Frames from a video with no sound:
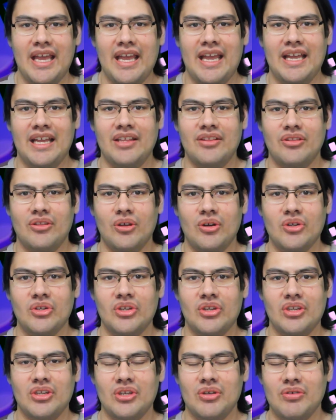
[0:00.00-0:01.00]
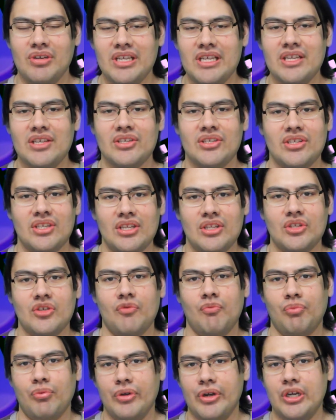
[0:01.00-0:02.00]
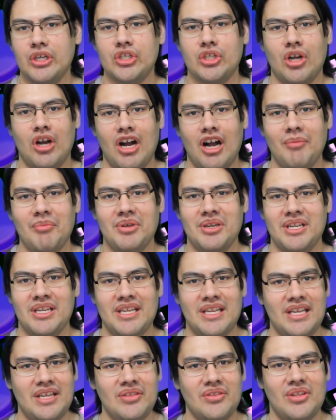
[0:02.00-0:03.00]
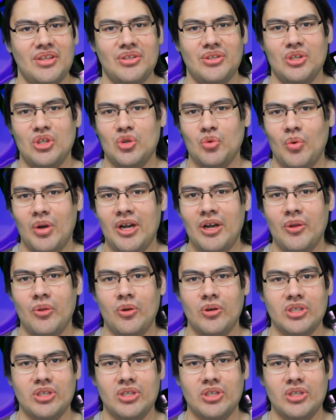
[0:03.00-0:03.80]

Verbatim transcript: And there's a unique sense of British comedy in this as well.